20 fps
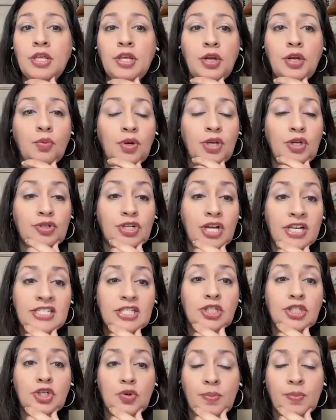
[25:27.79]
you
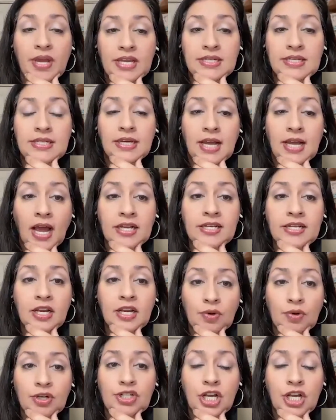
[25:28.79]
just zoom into
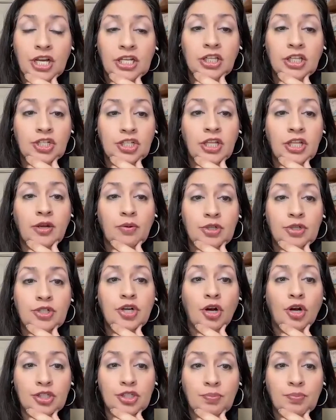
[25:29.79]
content-rich English
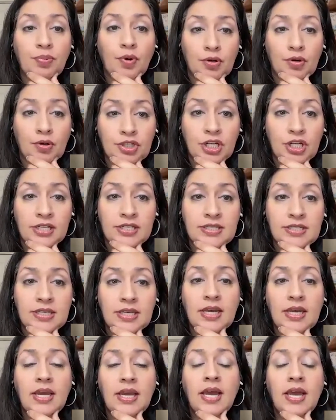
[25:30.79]
language arts approaches,
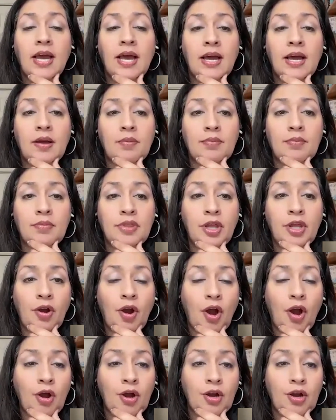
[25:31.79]

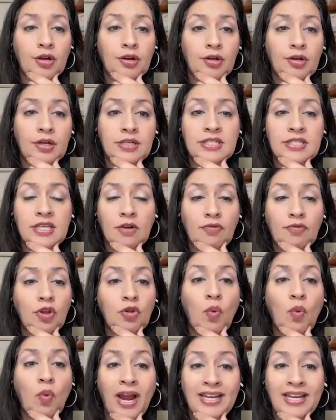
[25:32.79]
there are
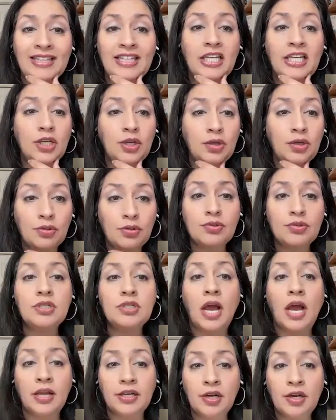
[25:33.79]
several widely
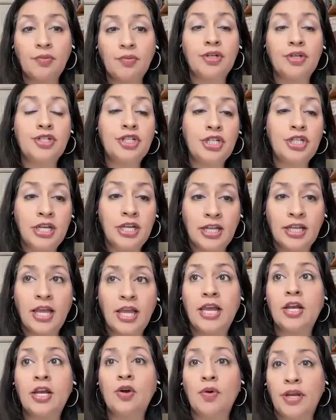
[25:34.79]
used content-rich
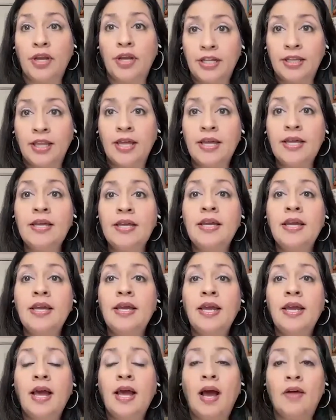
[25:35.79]
ELA curricula
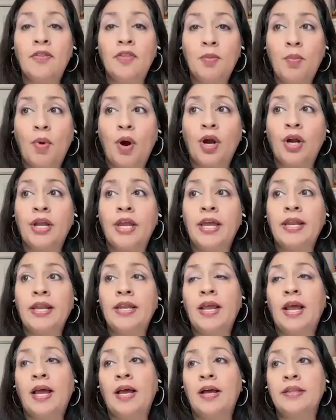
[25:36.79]
on the market.
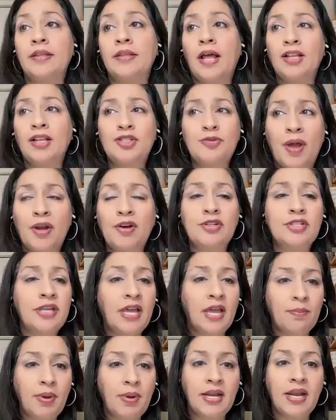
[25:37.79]
Knowledge Matters
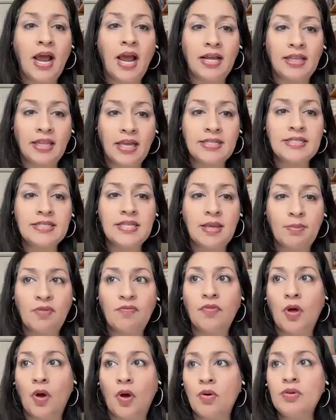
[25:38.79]
campaign highlights some
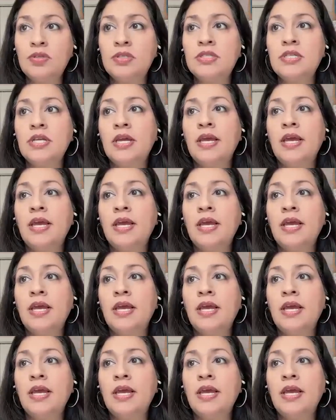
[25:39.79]
of those.